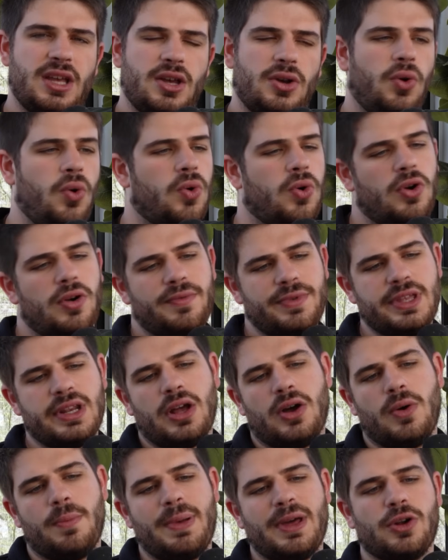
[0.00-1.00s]
Or,
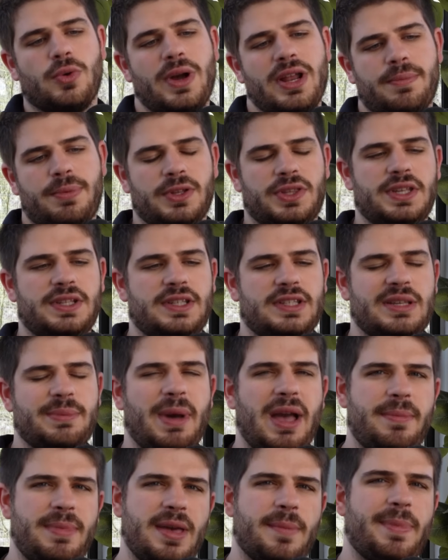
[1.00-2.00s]
a better way to put this is he
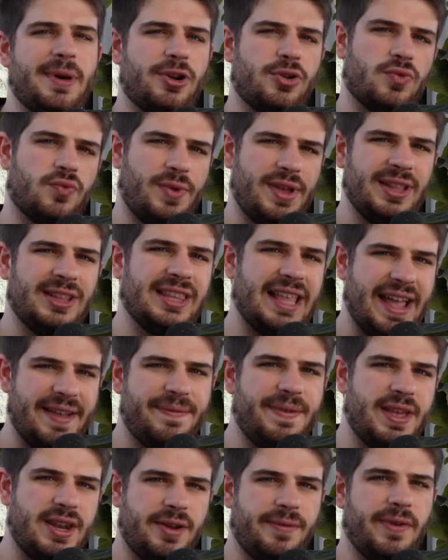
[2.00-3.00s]
might be a better
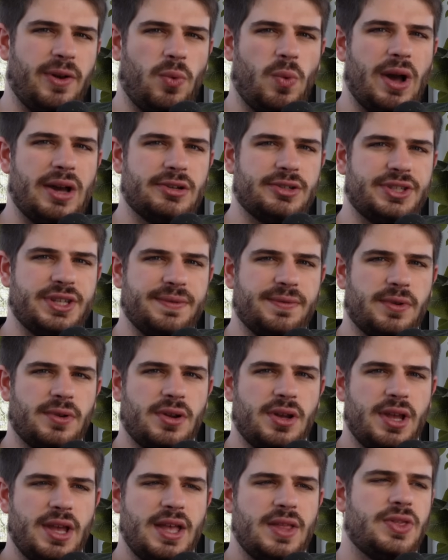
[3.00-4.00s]
real-life NFL wide
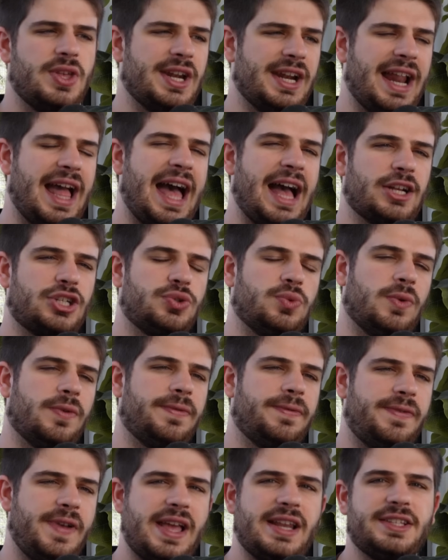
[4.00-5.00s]
receiver than an actual
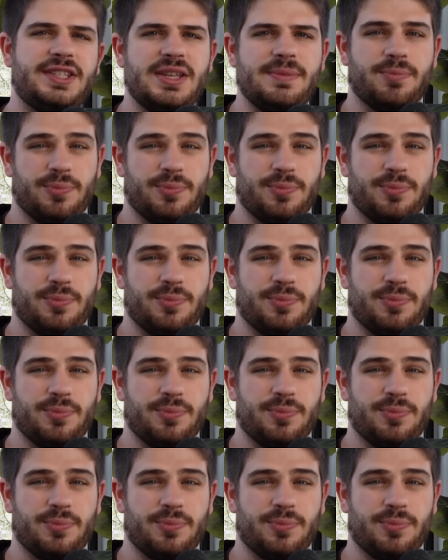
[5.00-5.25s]
fantasy